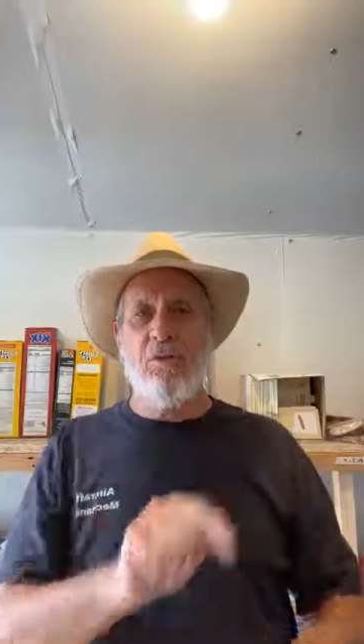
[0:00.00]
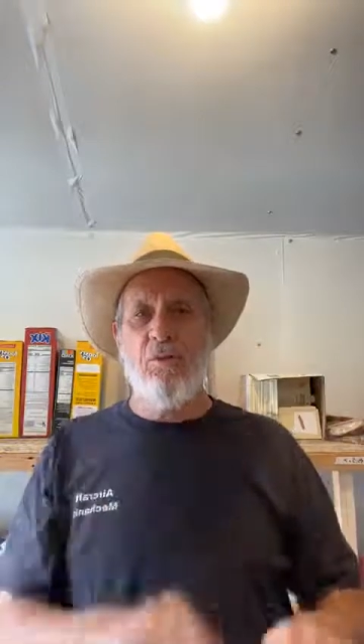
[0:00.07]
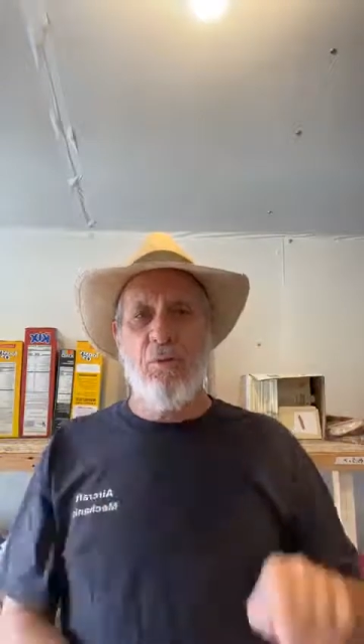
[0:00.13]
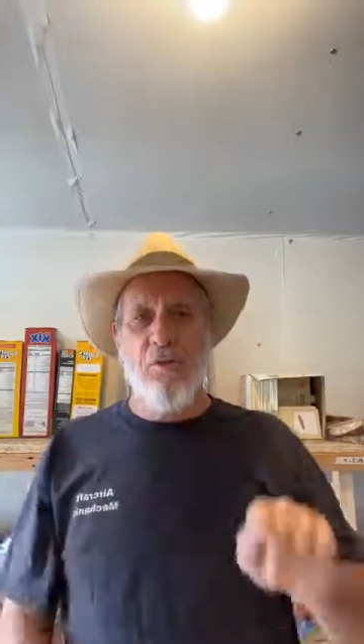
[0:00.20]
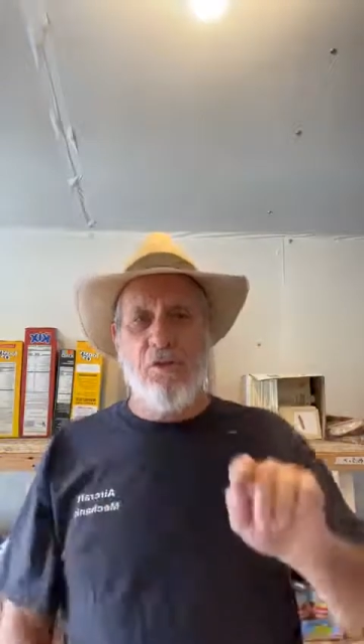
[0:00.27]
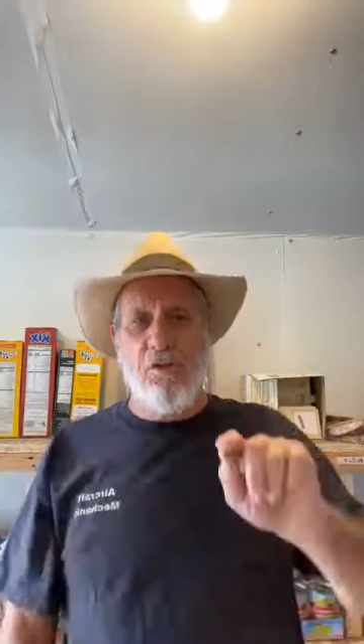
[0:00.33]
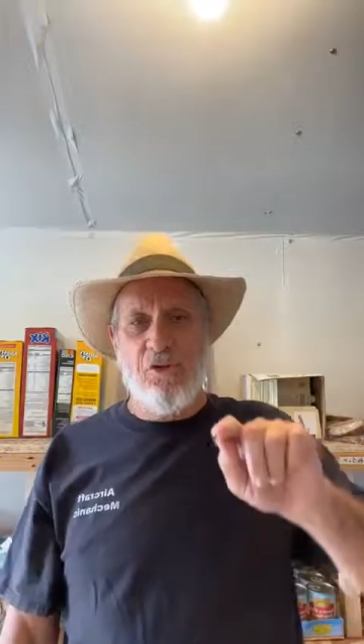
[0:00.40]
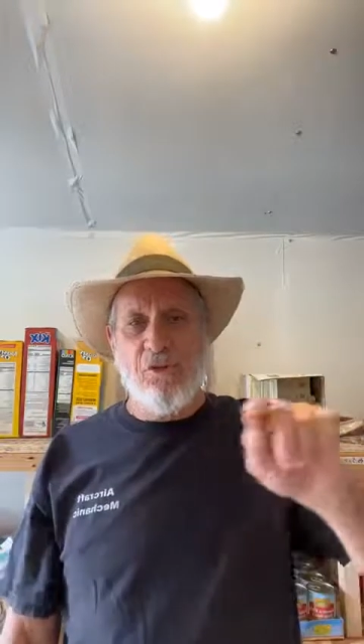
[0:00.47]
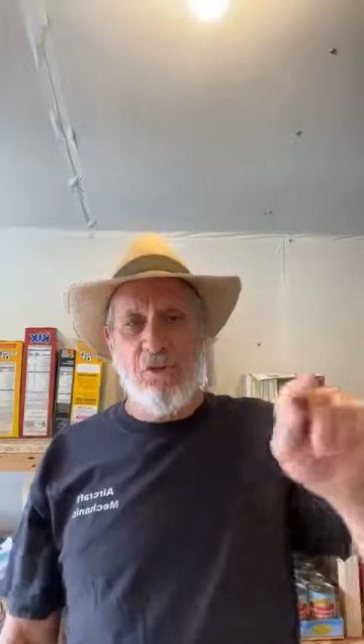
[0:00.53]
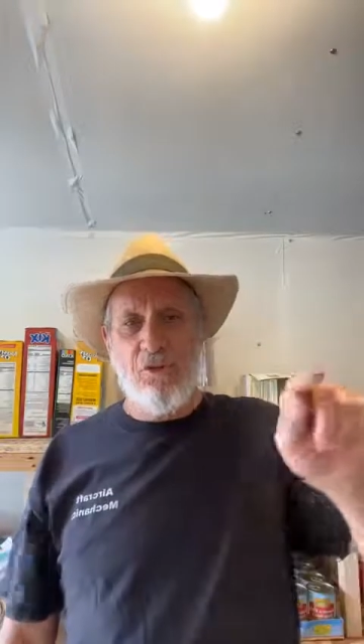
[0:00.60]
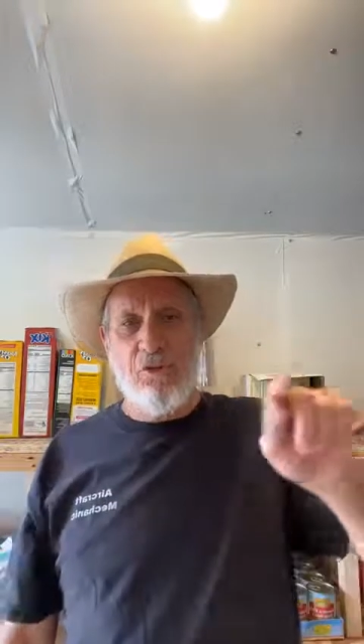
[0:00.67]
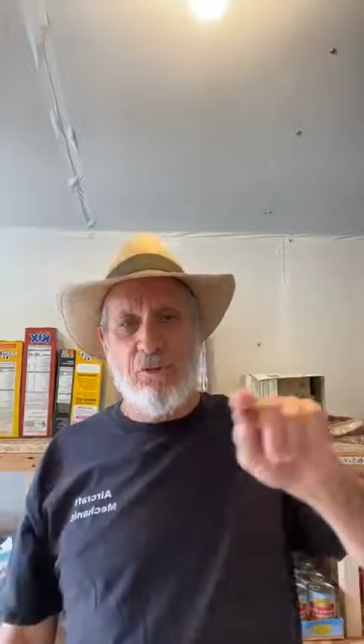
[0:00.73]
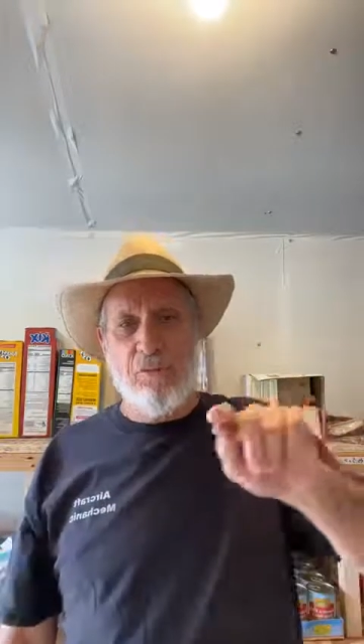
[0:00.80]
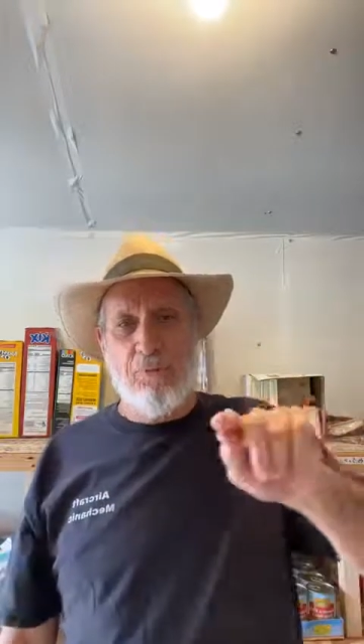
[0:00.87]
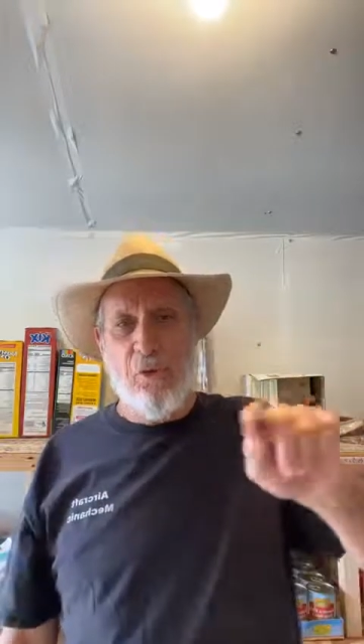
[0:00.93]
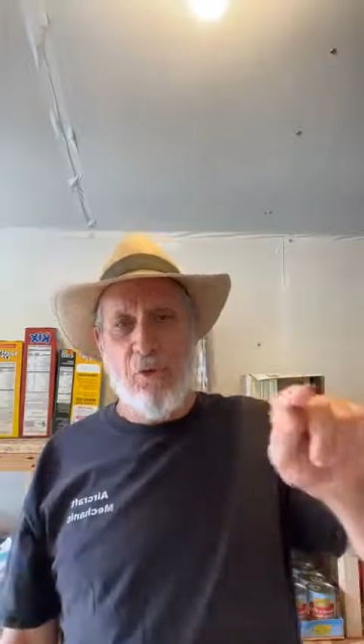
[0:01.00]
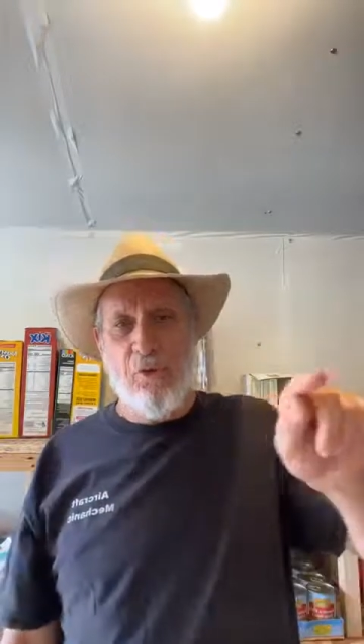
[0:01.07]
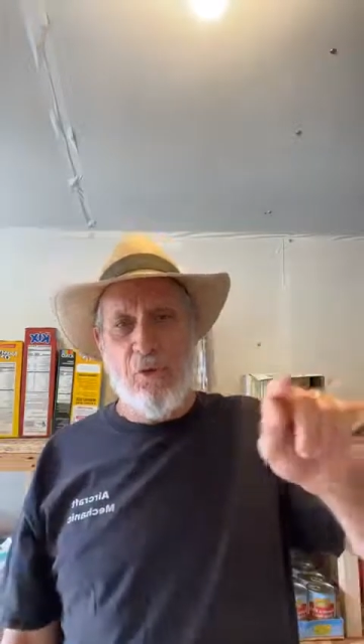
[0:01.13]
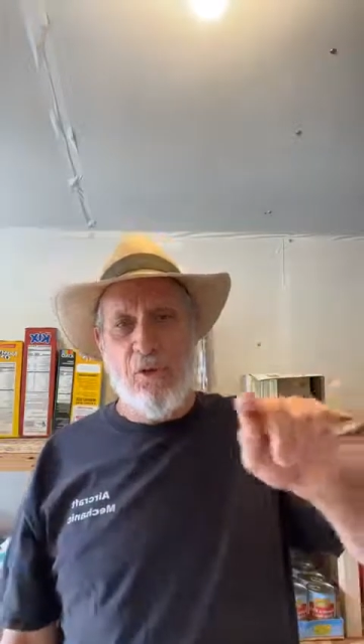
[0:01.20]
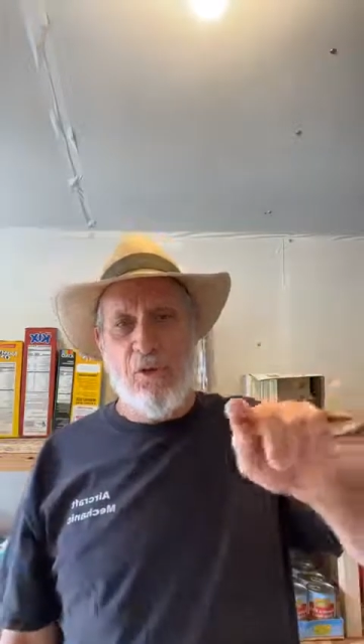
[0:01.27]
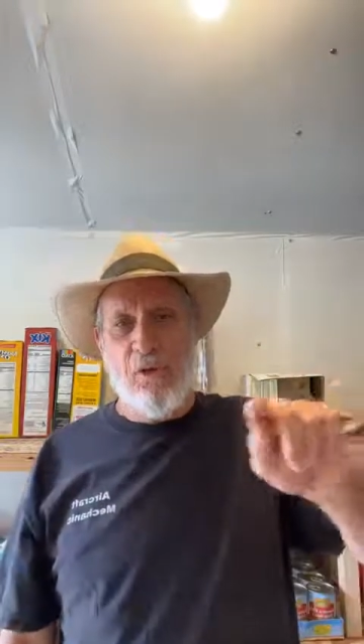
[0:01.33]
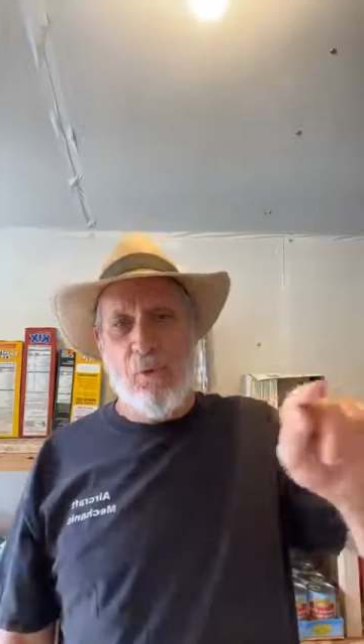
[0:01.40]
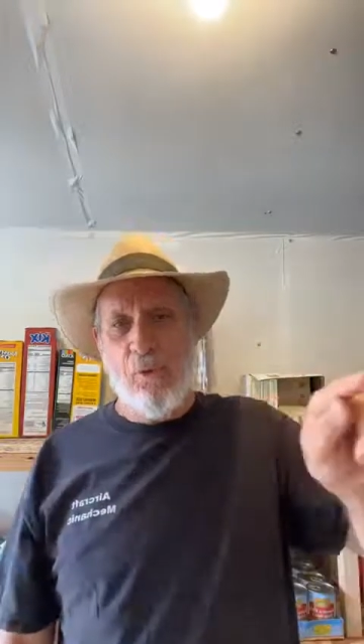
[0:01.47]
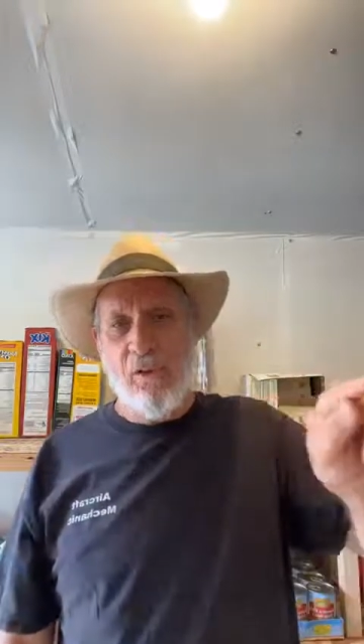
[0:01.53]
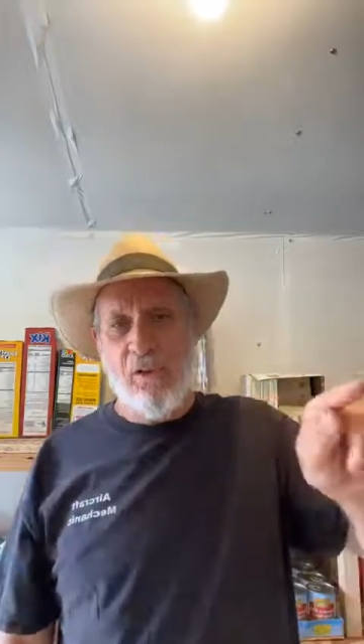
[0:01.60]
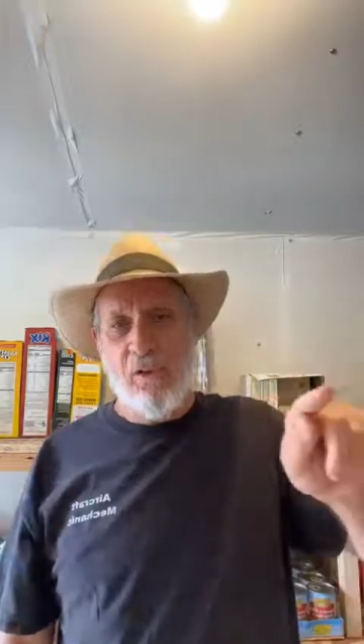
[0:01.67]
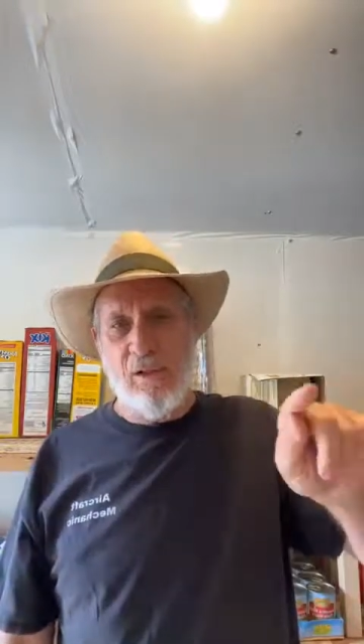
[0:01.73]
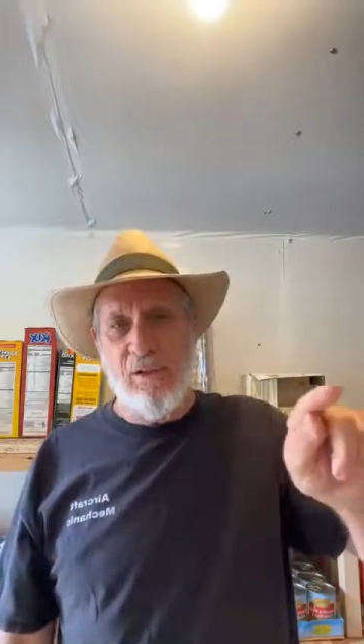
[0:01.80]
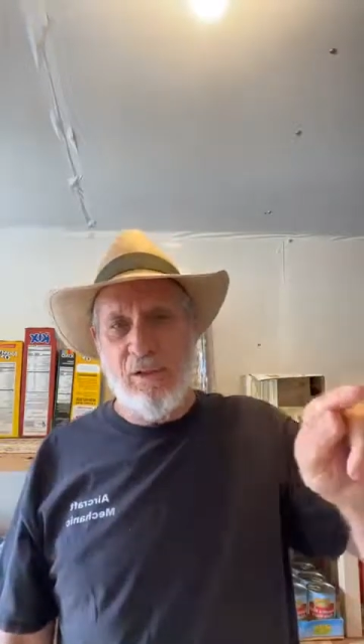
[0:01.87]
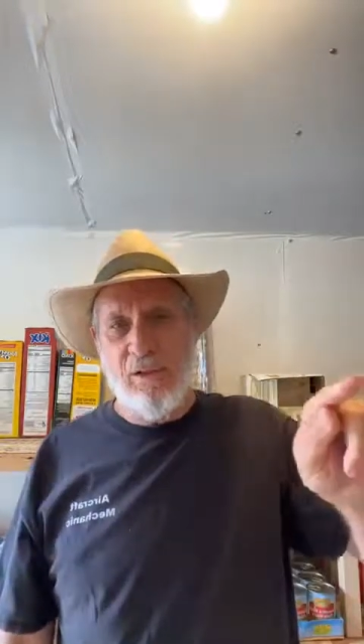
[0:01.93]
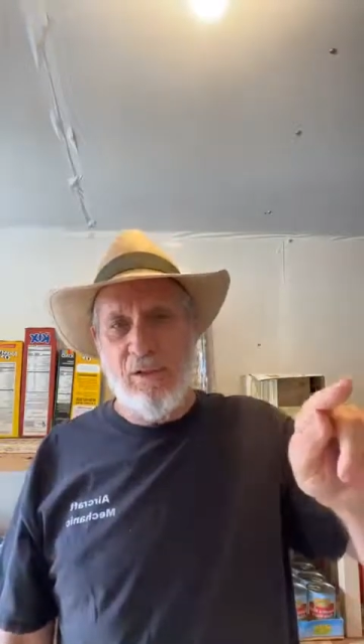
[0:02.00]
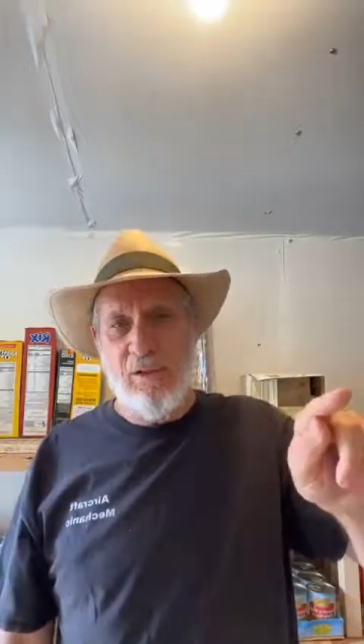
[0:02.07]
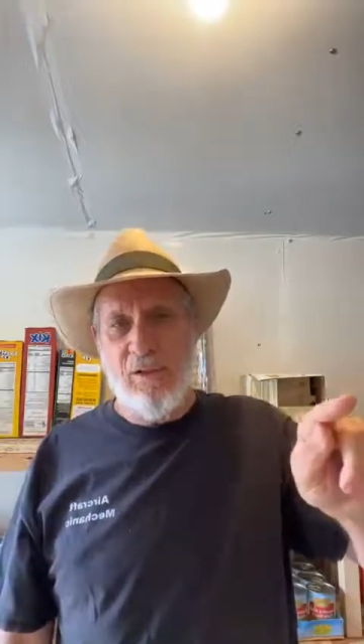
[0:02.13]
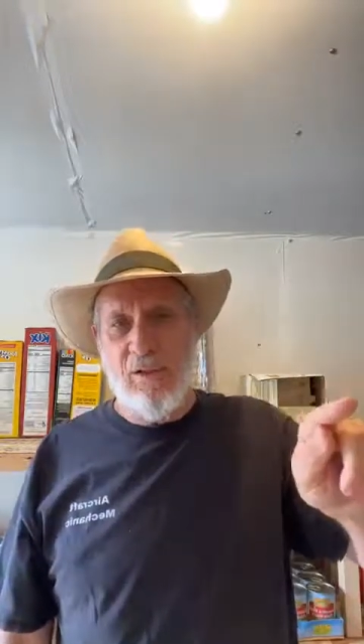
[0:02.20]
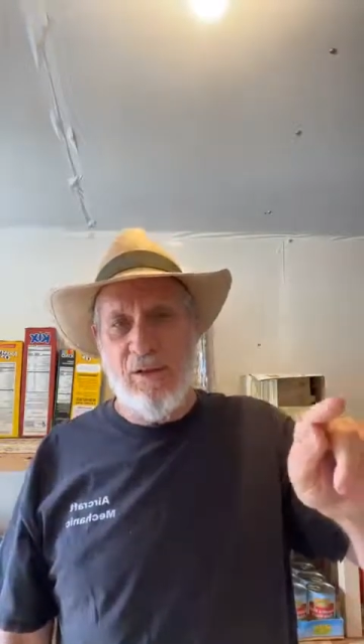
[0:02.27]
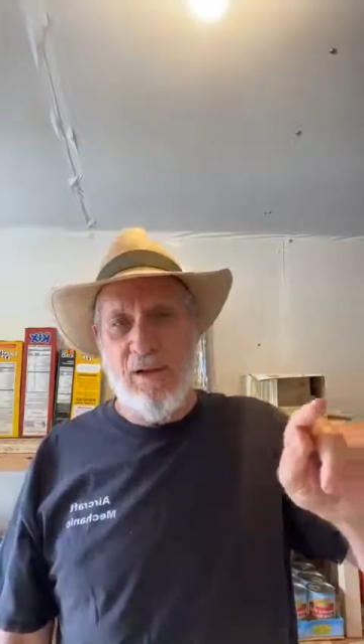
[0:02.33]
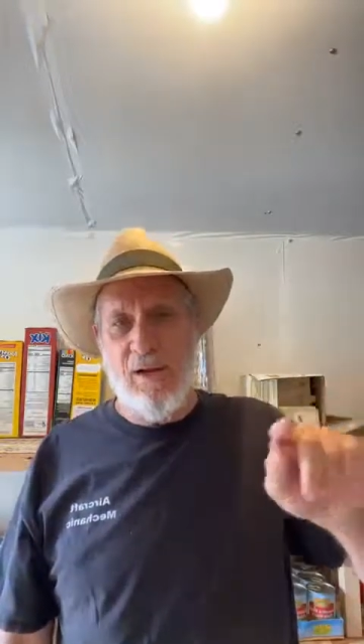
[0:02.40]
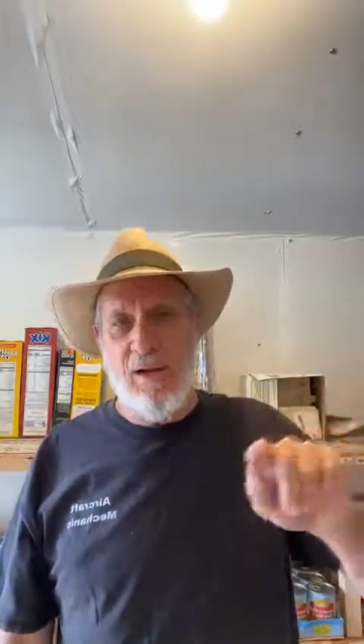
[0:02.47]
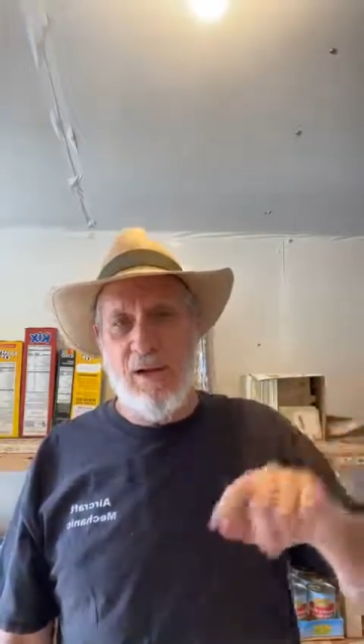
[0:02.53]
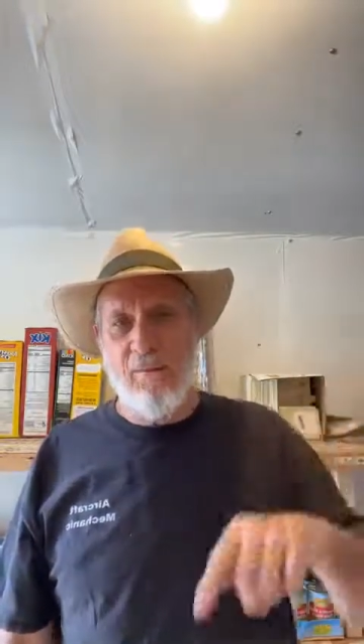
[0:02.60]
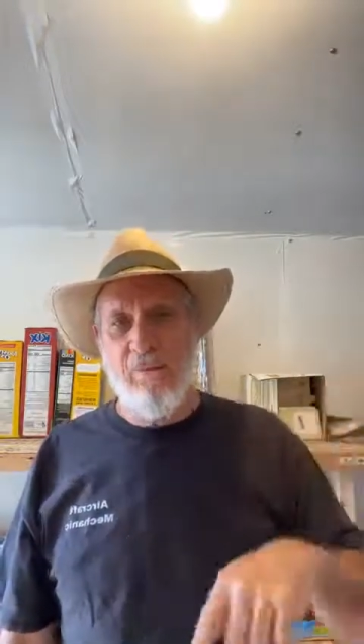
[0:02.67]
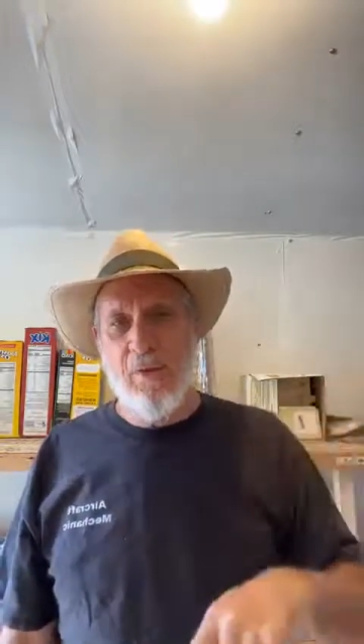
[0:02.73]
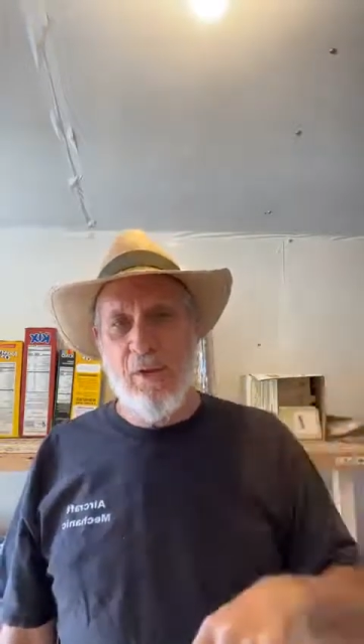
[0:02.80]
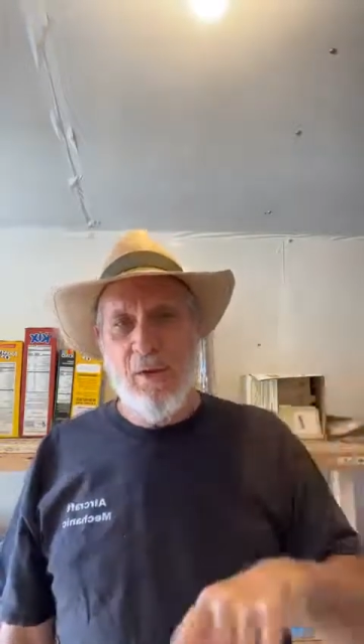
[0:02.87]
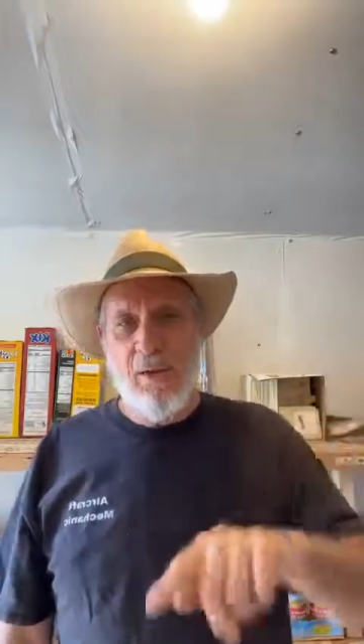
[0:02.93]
and we're just a spoke on a wheel, all right?